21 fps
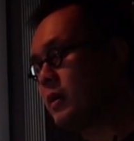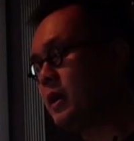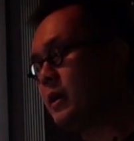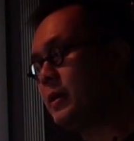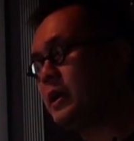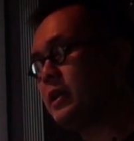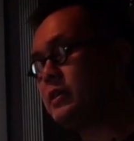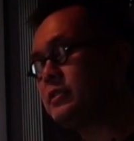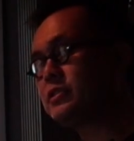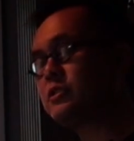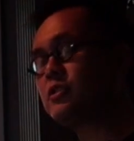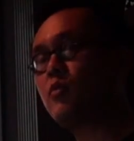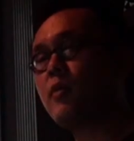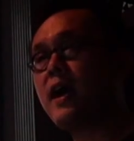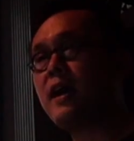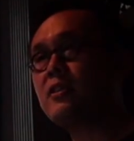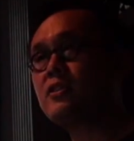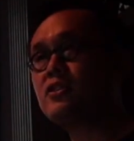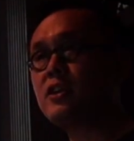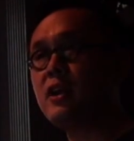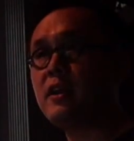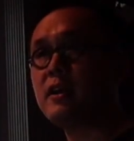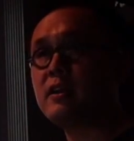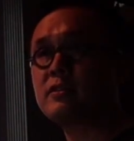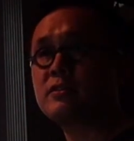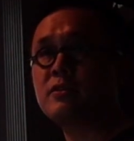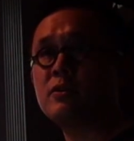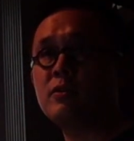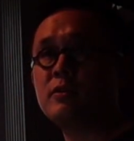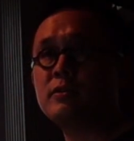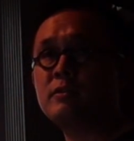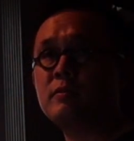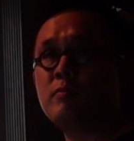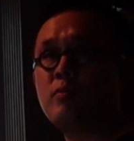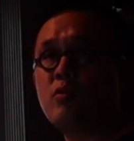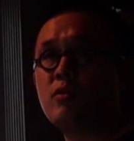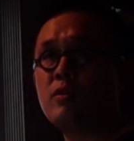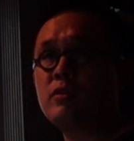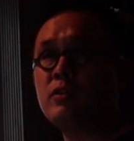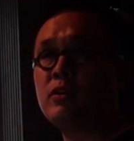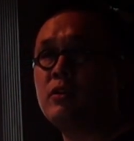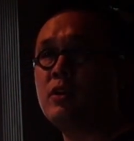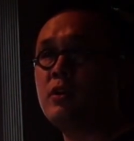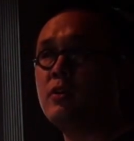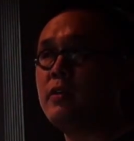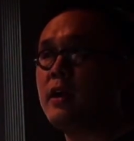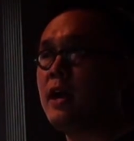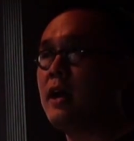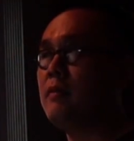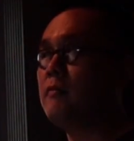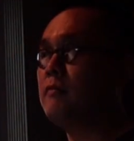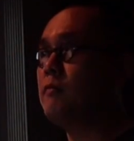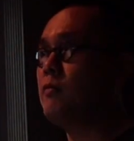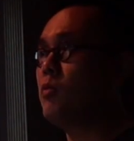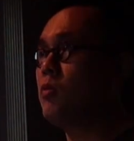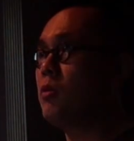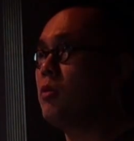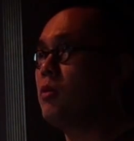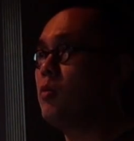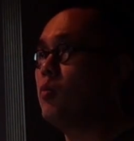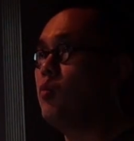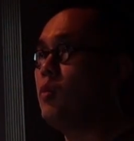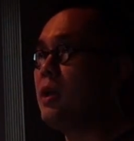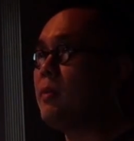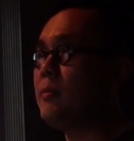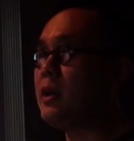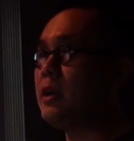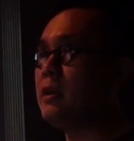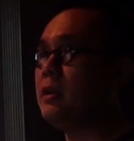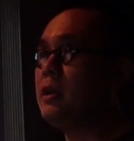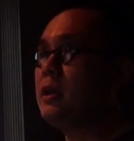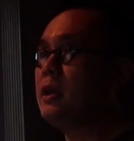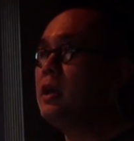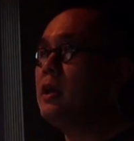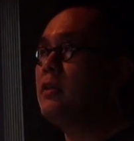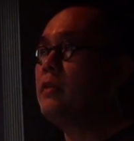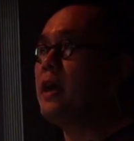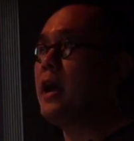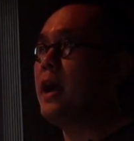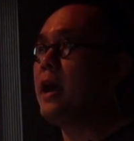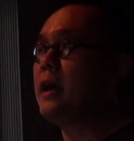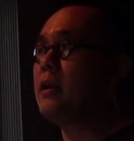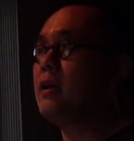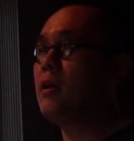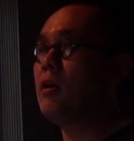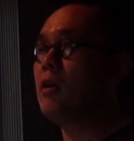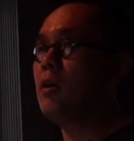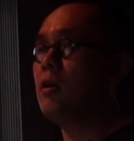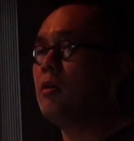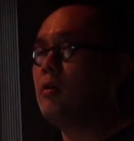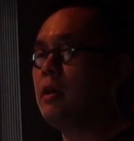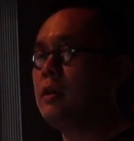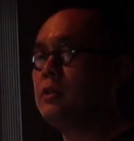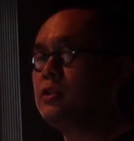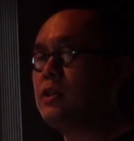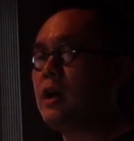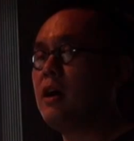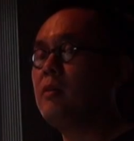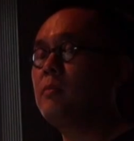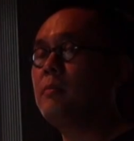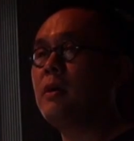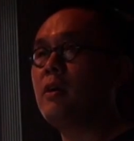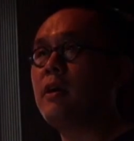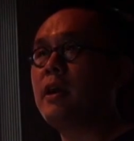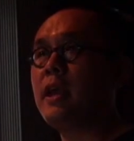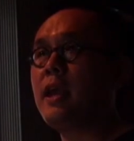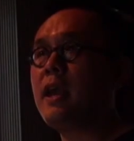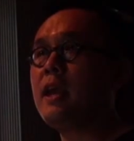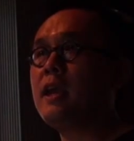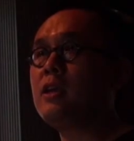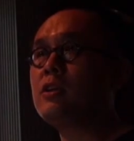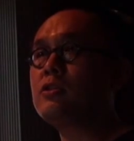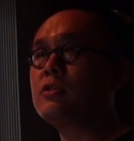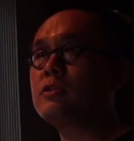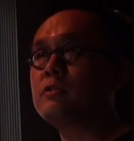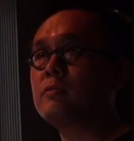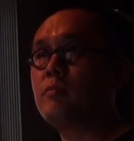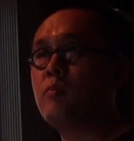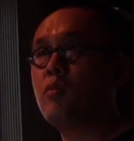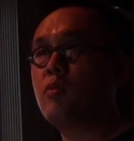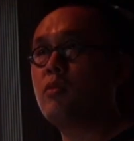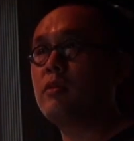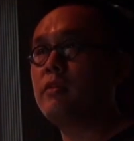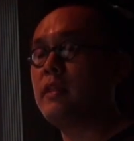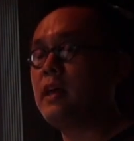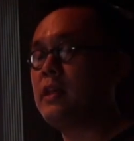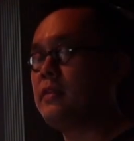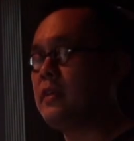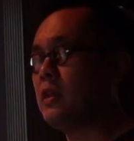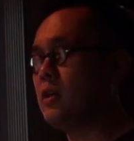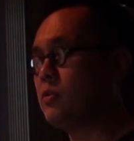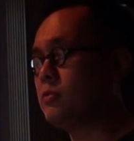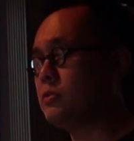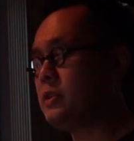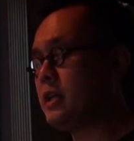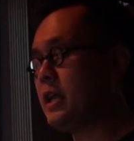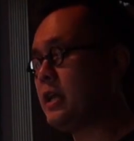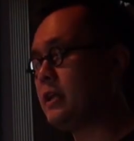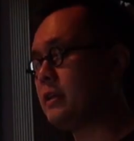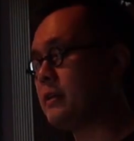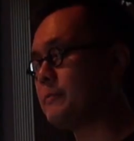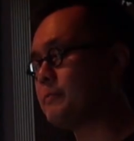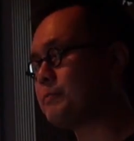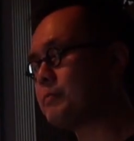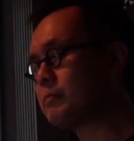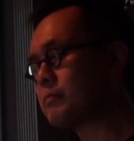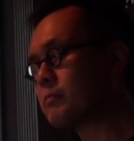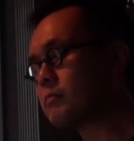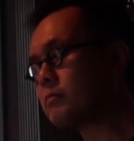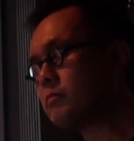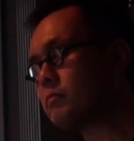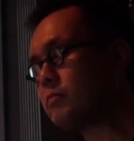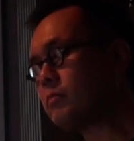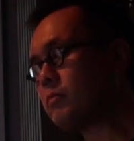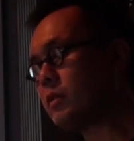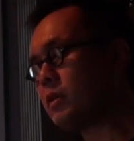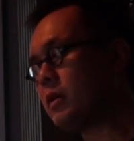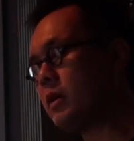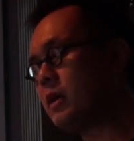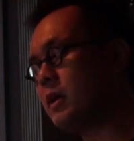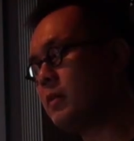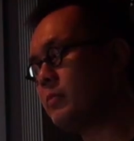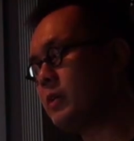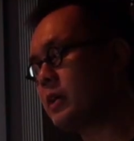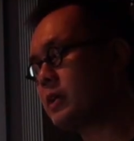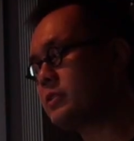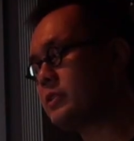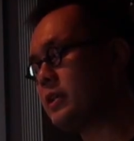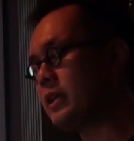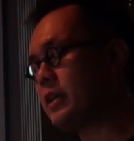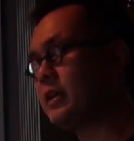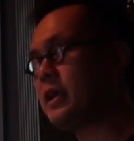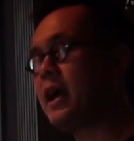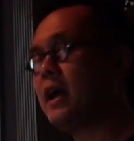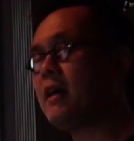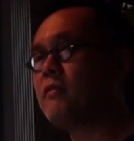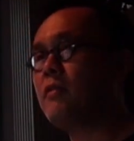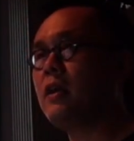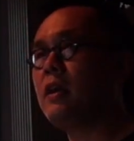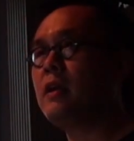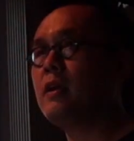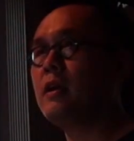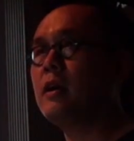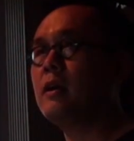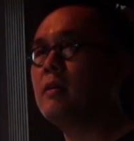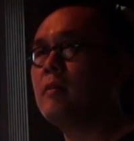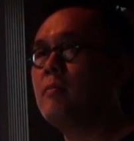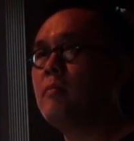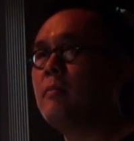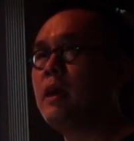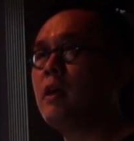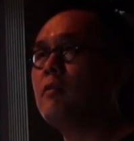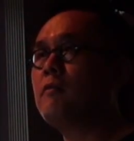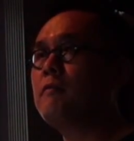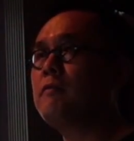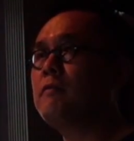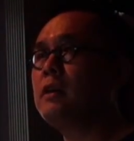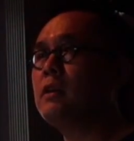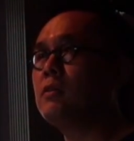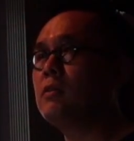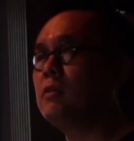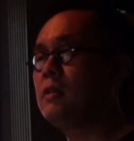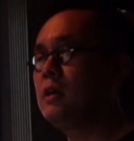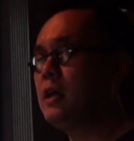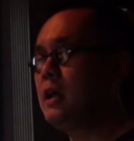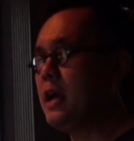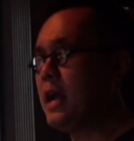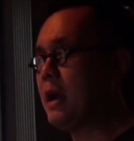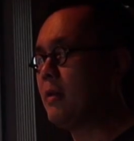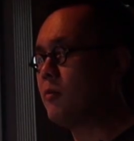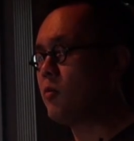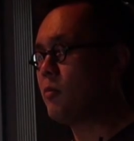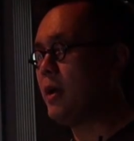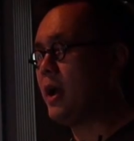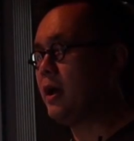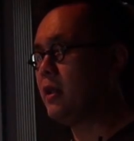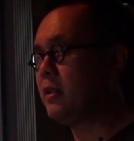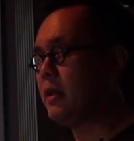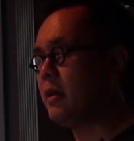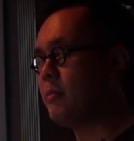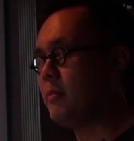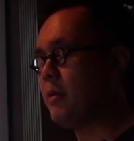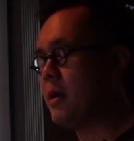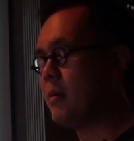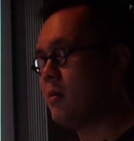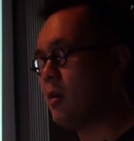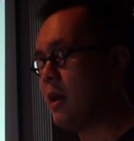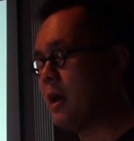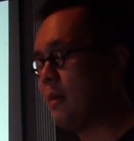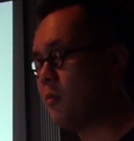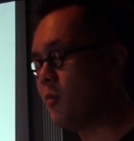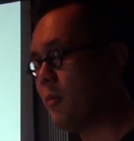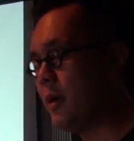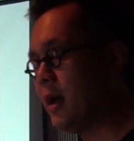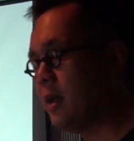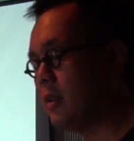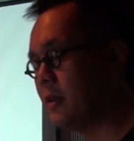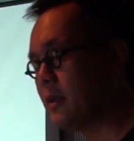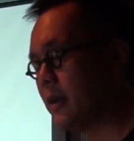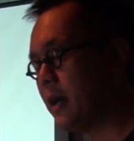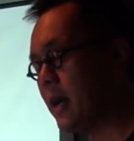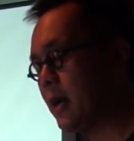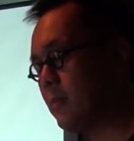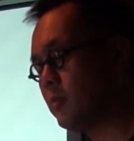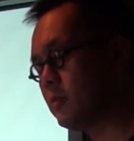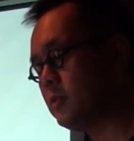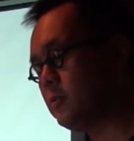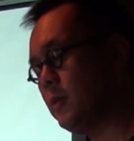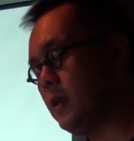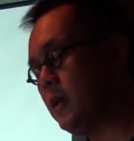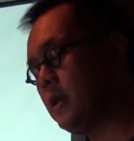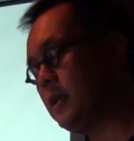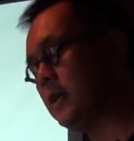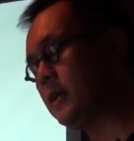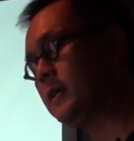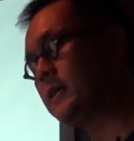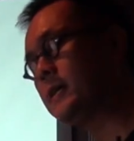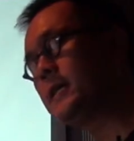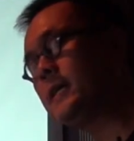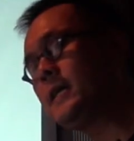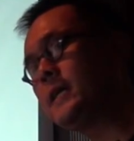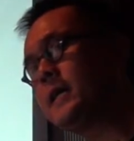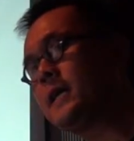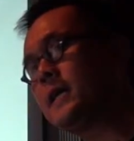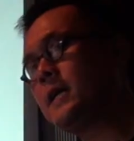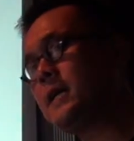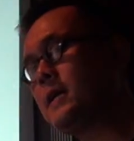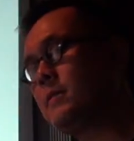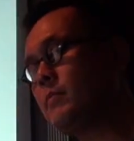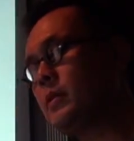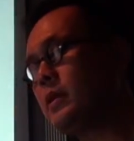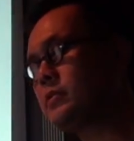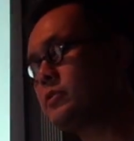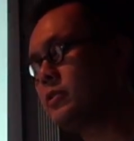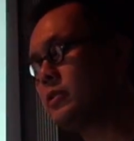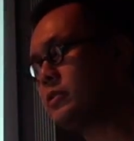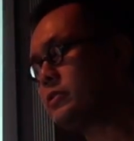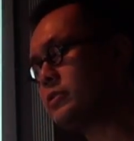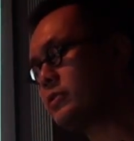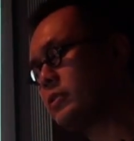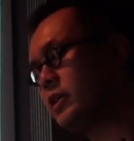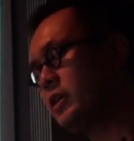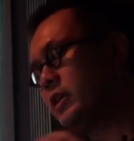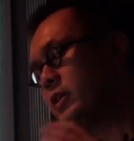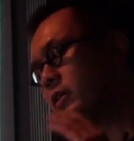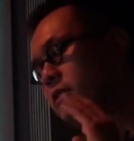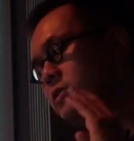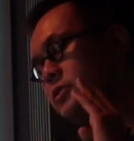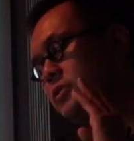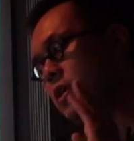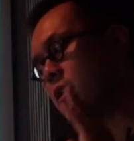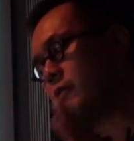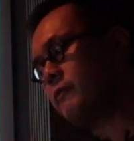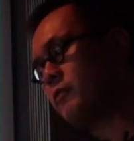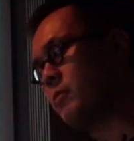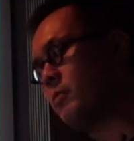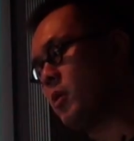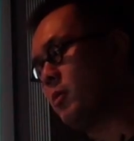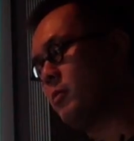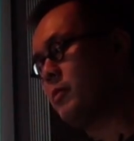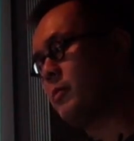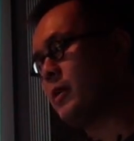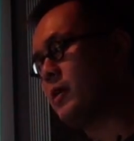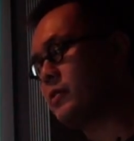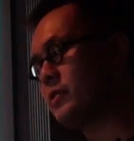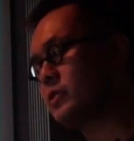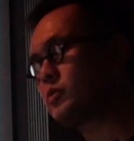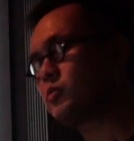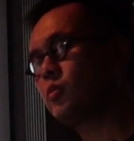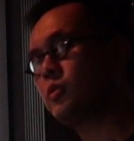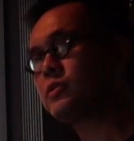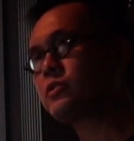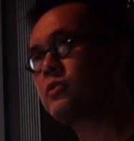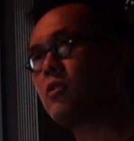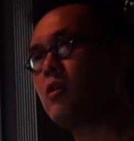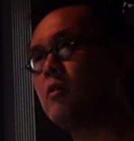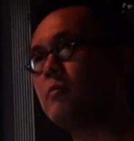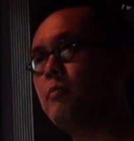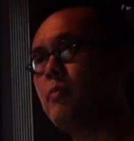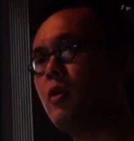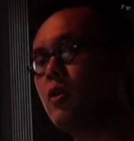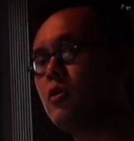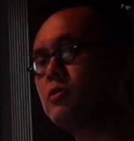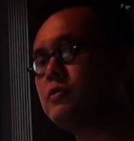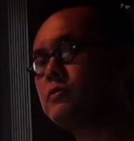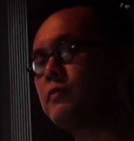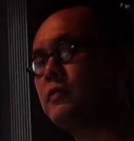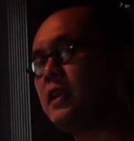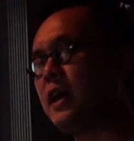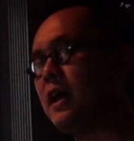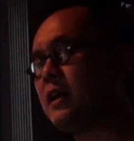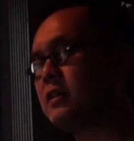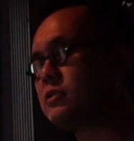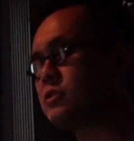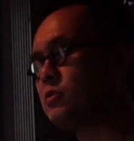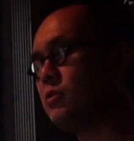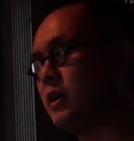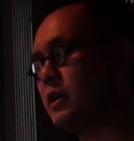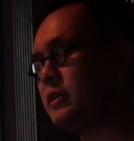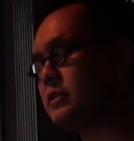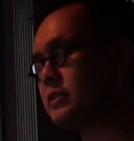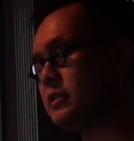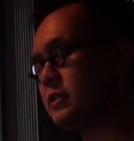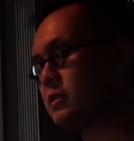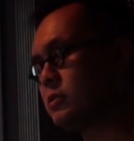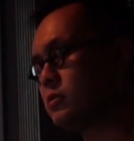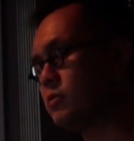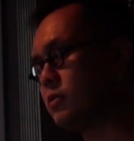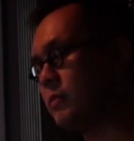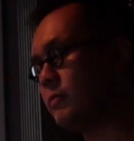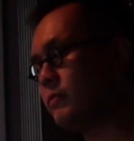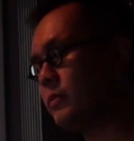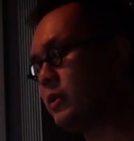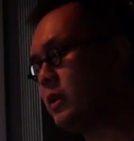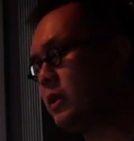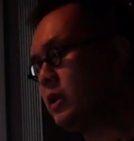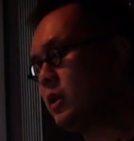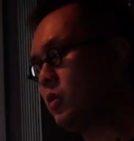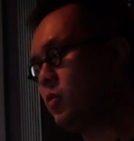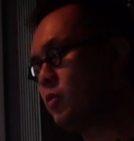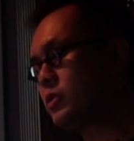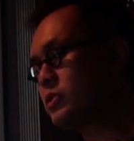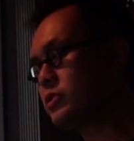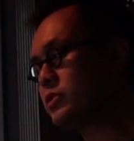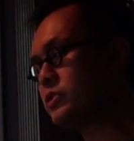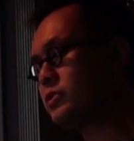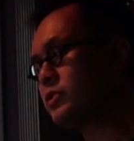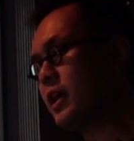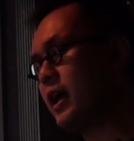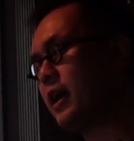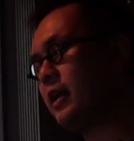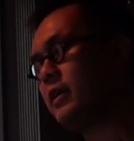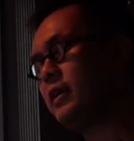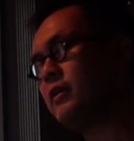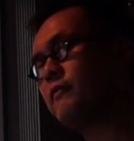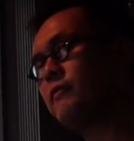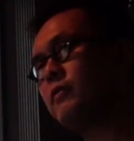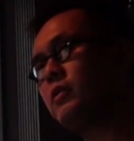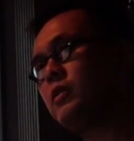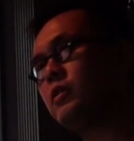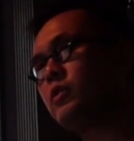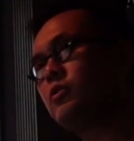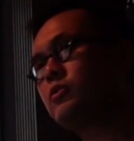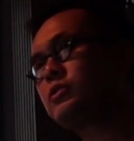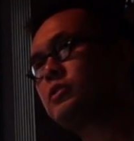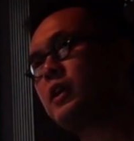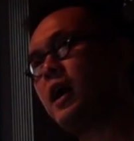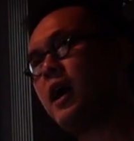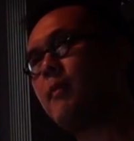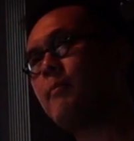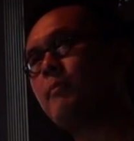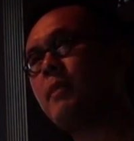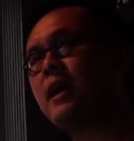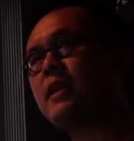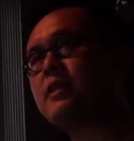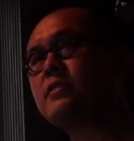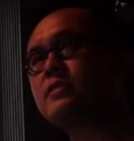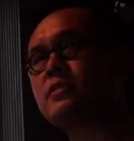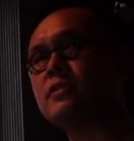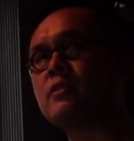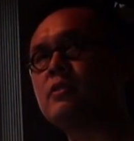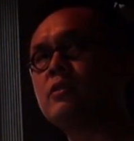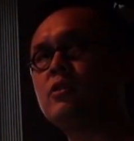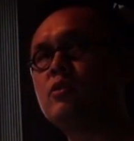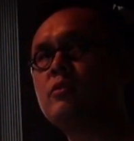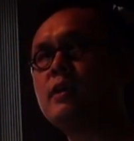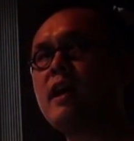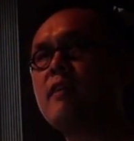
Uh, it is teratogenic, so it's important you know that for women that are at childbearing age, it's important that they don't take it um, because they can have a uh, male fetal abnormality, abnormality a hypospadia. Um, and so this, let's talk for a moment about this, what's called post-finasteride syndrome, which is that if you stop medicine, you